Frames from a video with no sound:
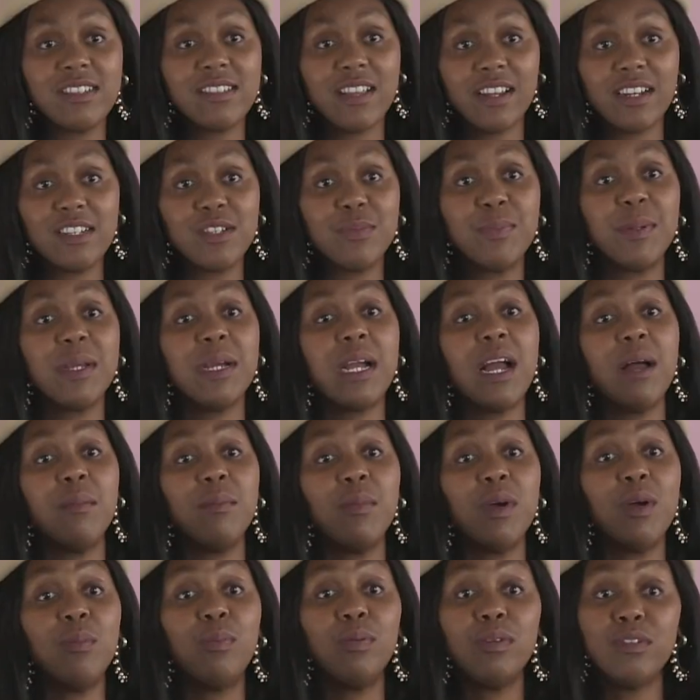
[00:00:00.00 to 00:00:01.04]
studied to
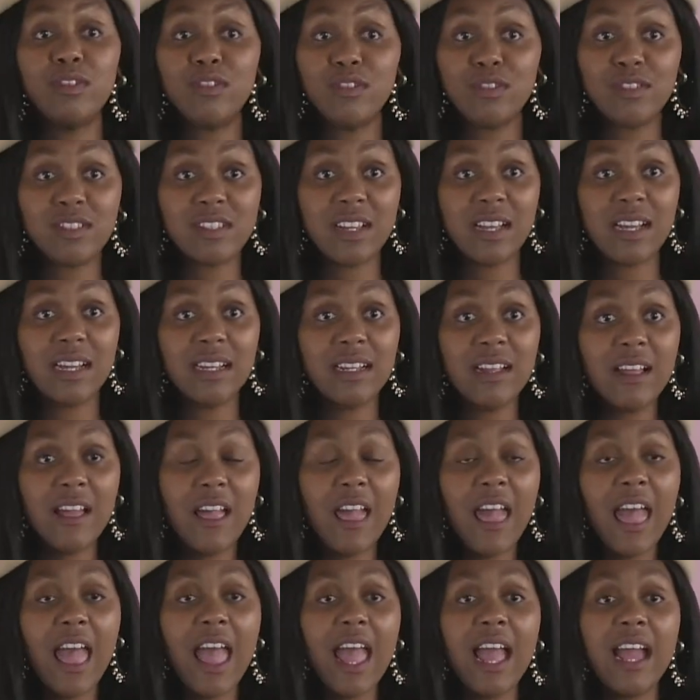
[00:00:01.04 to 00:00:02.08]
become a producer,
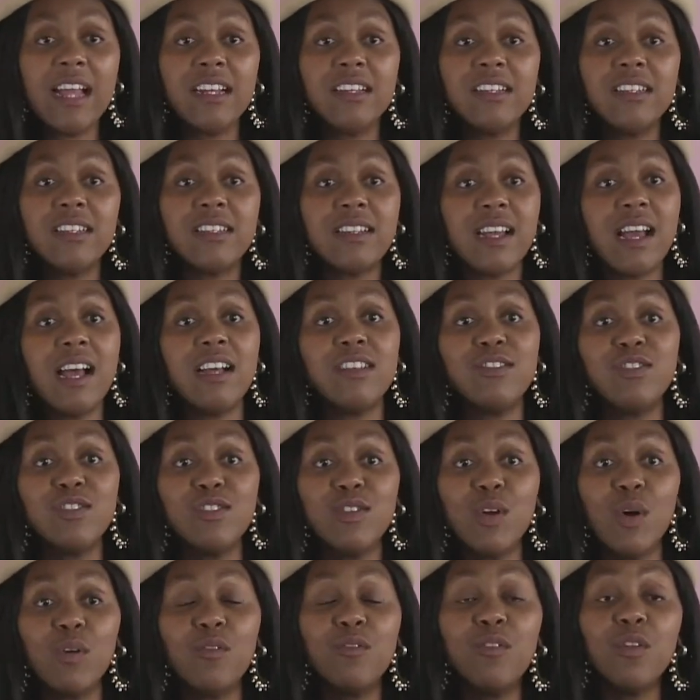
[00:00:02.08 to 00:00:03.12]
and as you
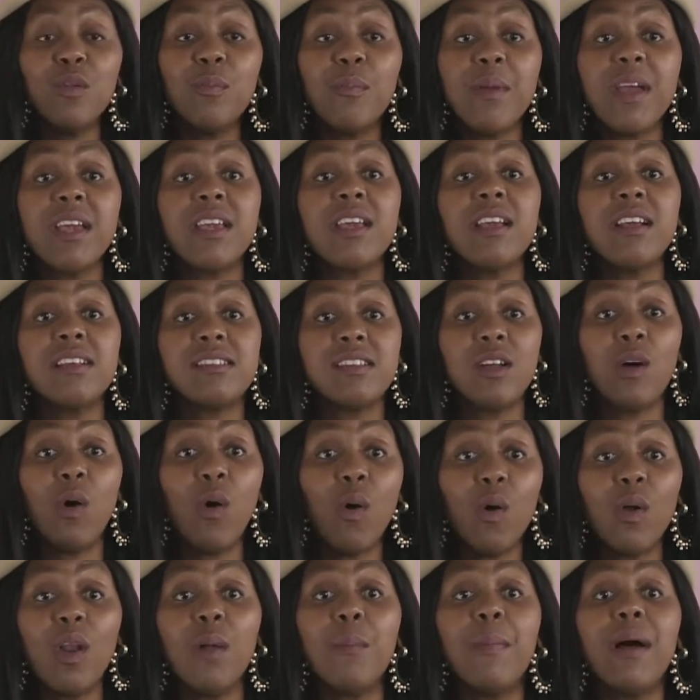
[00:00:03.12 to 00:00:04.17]
know, filmmaking is
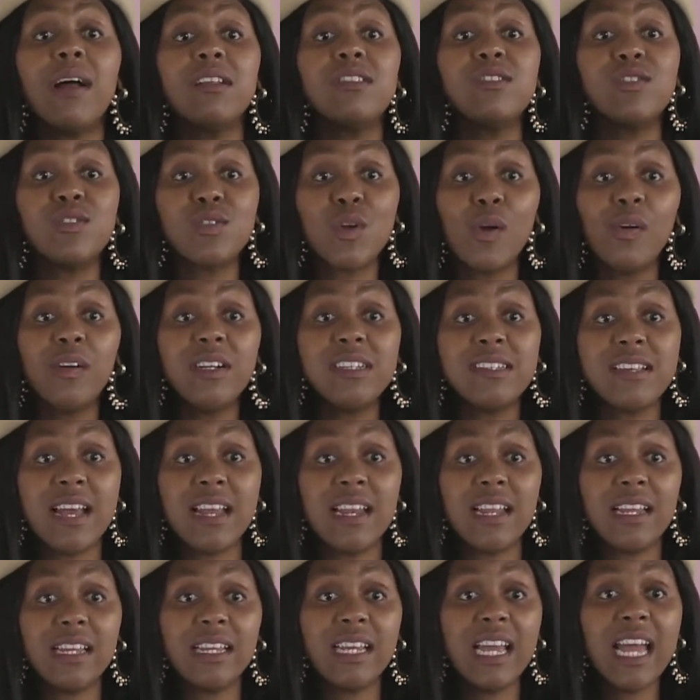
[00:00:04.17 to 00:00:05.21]
all about
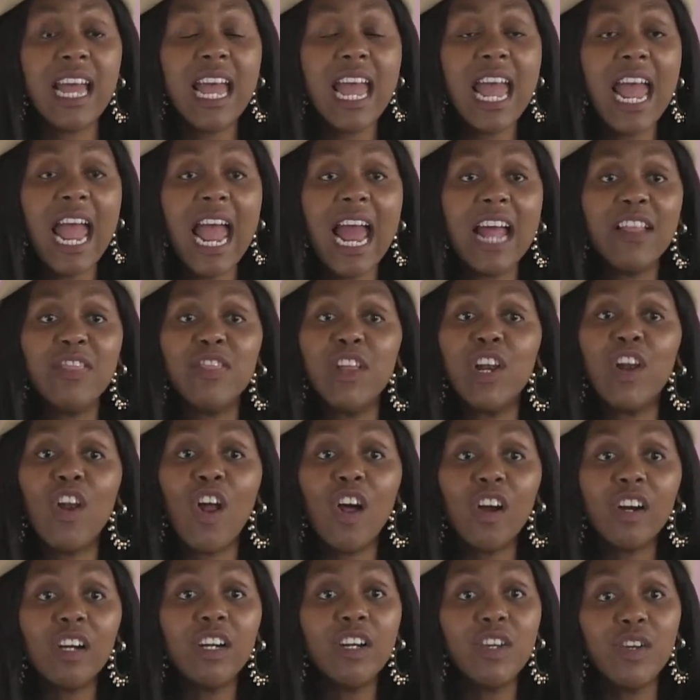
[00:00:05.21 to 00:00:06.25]
storytelling. And the
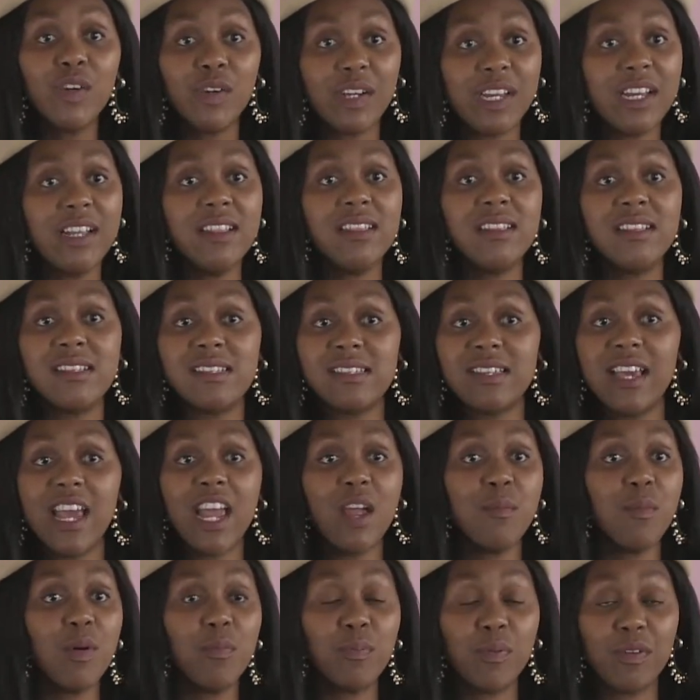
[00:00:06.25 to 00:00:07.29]
longer you're in this
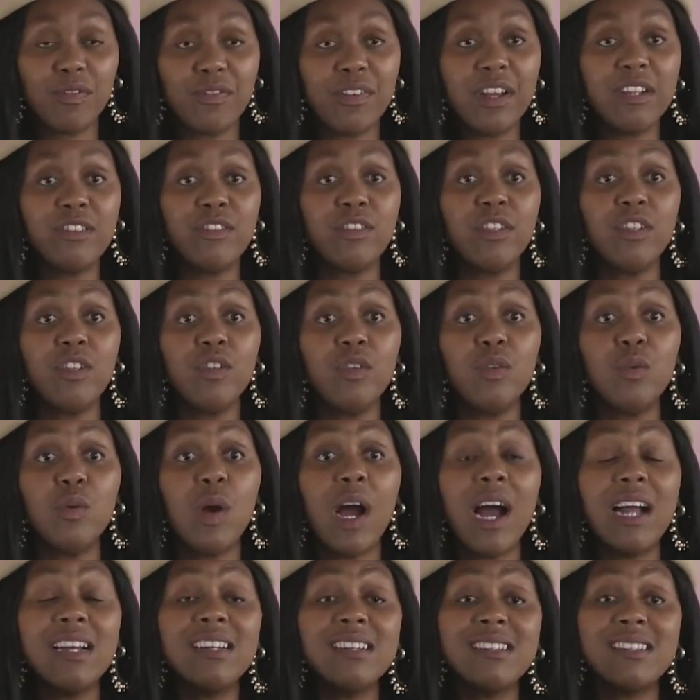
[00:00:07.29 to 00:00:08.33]
game or profession,
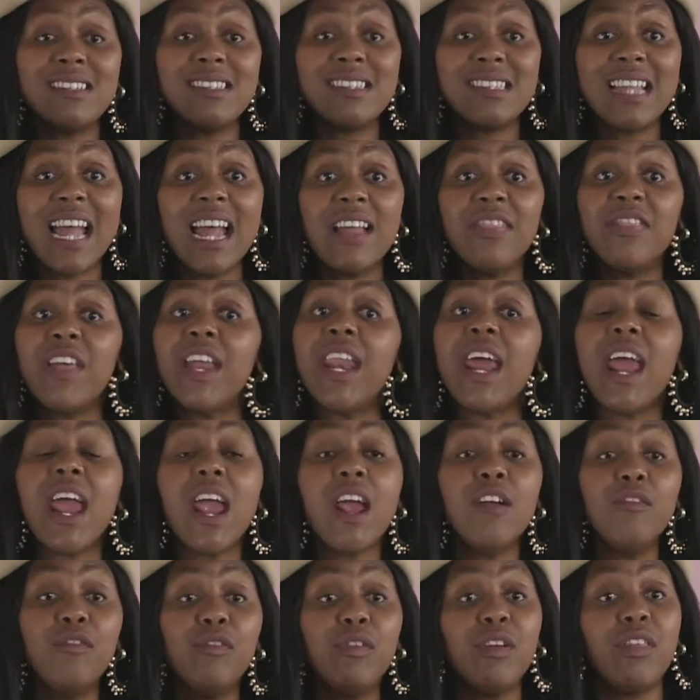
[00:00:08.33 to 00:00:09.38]
you understand that
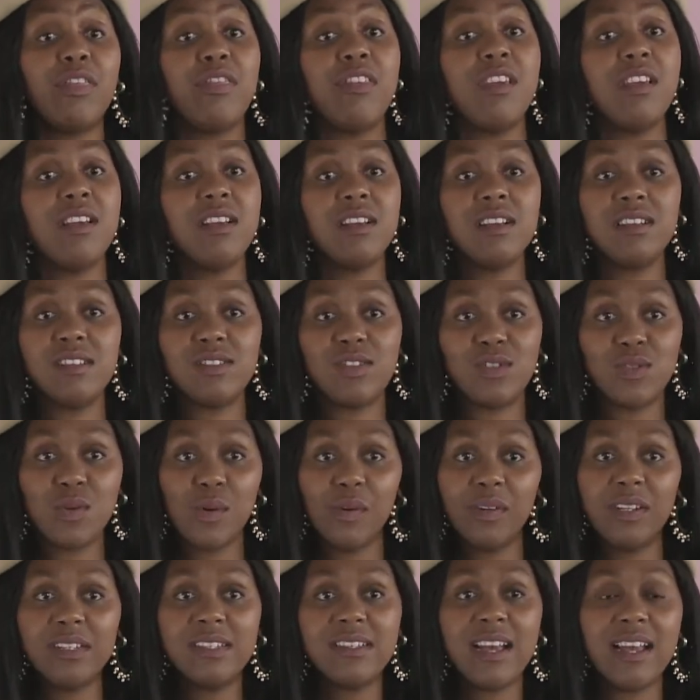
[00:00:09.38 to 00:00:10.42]
everything is
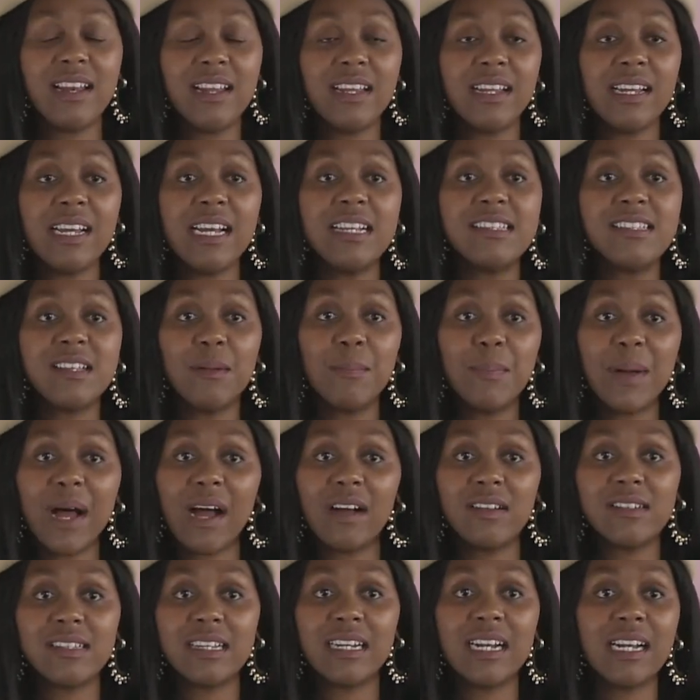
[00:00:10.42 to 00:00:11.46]
storytelling. It's
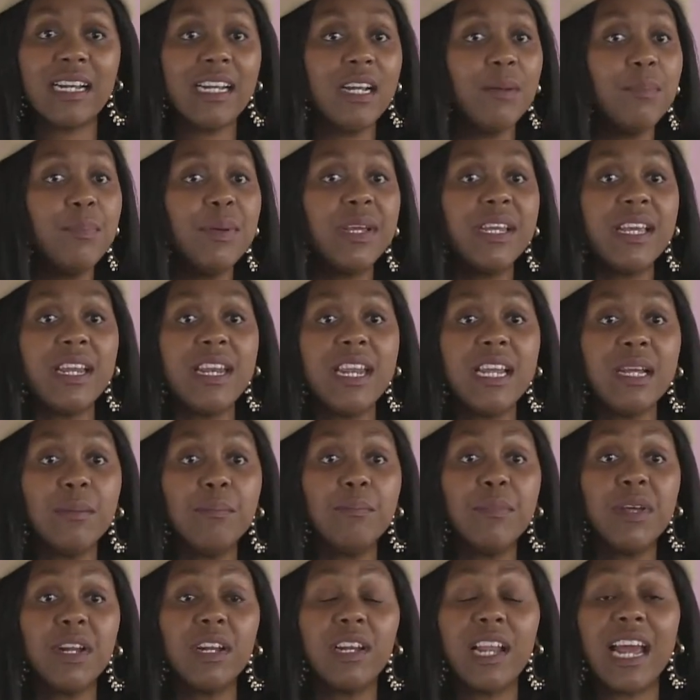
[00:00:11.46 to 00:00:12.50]
about a clear
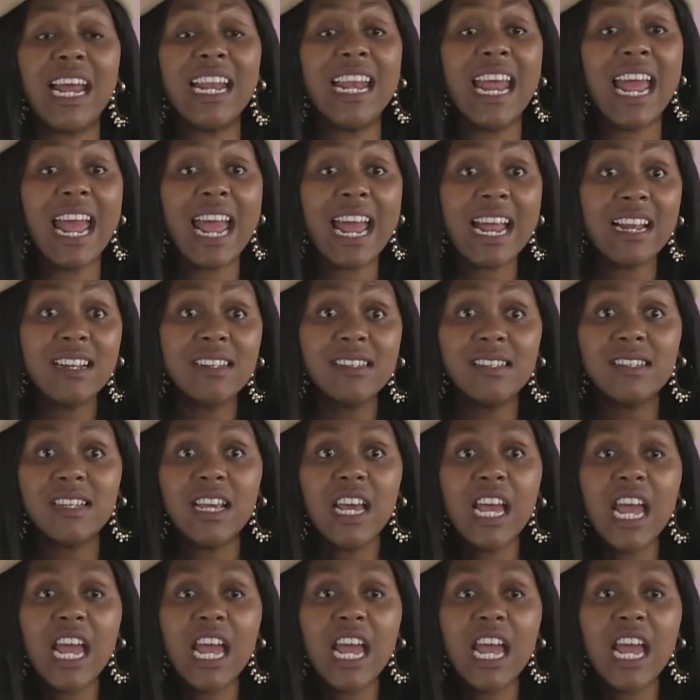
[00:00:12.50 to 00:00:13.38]
beginning, middle, and end.